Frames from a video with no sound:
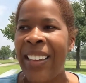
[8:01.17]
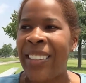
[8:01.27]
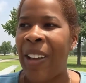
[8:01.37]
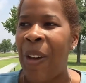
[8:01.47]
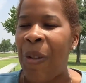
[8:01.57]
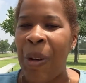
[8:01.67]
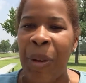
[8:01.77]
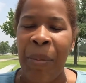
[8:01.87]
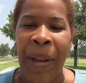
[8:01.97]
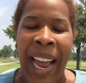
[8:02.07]
So when
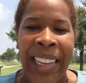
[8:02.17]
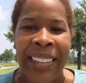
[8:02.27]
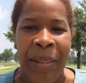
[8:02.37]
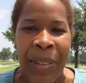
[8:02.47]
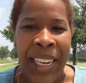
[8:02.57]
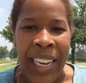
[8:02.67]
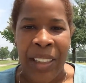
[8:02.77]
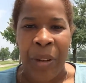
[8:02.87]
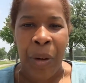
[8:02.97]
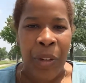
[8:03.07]
we're buying something at
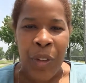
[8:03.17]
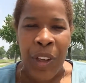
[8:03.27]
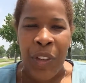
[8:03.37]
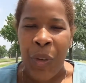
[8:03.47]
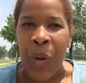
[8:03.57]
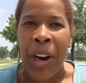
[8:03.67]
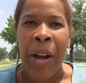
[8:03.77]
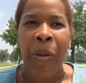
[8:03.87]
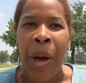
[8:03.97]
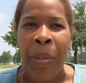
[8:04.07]
the grocery store or
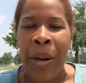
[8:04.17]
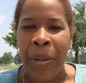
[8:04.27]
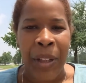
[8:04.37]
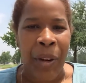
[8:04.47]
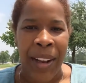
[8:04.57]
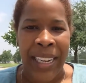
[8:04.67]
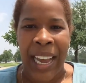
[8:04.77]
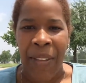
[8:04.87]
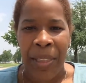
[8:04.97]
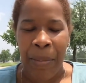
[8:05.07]
at Walmart, we know how to
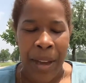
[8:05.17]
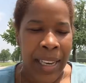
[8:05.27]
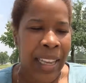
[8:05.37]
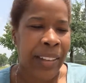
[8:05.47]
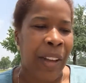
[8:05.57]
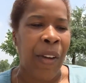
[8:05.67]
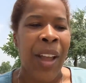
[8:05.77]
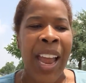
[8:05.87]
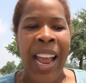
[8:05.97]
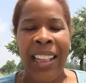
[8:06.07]
count the money. So
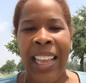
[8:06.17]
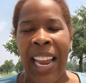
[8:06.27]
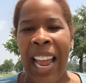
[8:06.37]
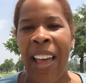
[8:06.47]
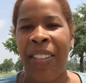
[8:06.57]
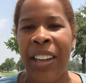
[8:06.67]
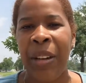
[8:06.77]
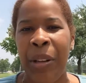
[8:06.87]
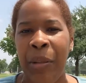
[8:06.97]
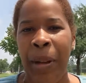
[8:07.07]
they have
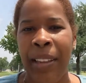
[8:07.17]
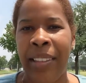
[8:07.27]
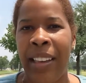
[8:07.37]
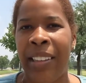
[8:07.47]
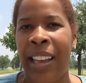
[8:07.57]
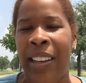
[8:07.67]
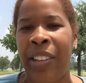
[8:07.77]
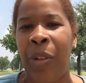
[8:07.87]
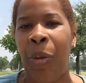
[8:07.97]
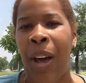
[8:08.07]
good responses
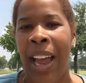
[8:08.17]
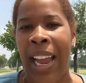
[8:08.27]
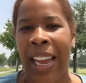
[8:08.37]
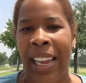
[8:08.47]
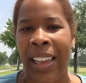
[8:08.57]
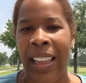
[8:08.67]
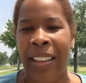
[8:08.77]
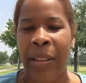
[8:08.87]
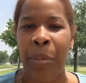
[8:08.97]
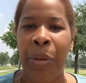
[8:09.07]
as to why
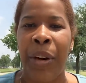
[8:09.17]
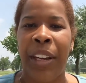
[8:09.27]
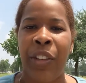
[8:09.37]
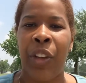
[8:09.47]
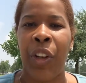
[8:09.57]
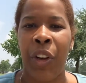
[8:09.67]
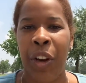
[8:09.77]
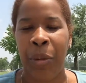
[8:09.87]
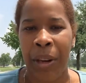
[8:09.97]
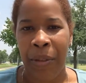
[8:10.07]
it's important to
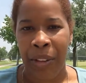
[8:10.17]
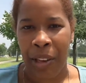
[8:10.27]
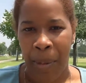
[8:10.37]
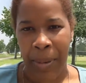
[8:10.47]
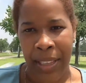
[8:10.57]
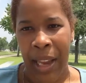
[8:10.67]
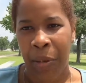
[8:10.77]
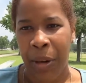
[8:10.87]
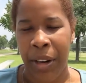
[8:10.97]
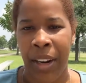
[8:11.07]
learn whatever topic
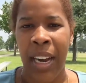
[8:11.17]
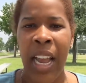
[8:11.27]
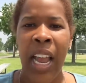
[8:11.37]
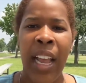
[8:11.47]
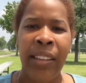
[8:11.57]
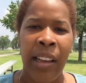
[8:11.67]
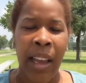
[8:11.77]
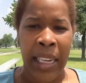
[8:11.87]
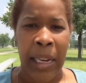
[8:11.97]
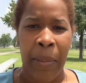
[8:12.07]
that we're
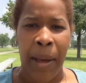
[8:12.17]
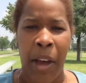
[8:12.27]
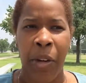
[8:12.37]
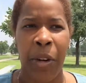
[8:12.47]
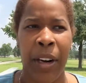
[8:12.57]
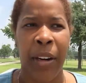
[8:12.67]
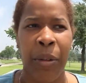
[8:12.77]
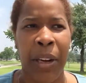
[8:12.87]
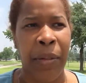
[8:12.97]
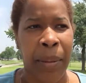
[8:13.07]
talking about, or
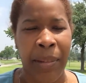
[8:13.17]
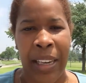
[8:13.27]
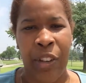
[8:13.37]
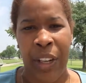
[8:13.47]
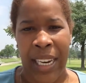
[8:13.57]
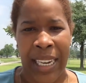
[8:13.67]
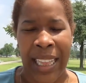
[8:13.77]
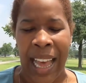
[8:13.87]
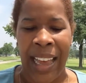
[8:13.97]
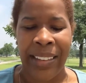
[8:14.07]
whatever I'm teaching in
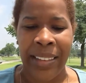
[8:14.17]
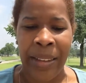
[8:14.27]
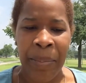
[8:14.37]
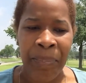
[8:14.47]
class.